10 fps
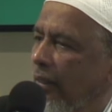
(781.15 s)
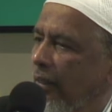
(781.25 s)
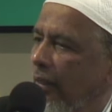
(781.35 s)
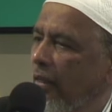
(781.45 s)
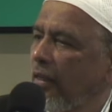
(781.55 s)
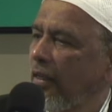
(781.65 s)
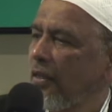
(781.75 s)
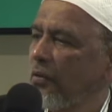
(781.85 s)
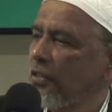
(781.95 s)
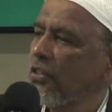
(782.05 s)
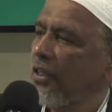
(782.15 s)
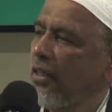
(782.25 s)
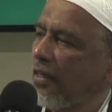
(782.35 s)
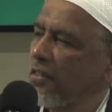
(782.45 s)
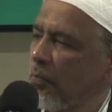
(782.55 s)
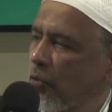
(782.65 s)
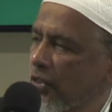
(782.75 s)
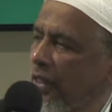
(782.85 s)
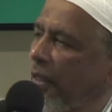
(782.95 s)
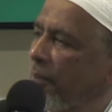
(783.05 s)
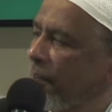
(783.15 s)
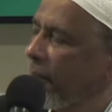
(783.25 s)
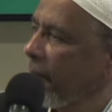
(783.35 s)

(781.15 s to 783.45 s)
And he or she is Muslim.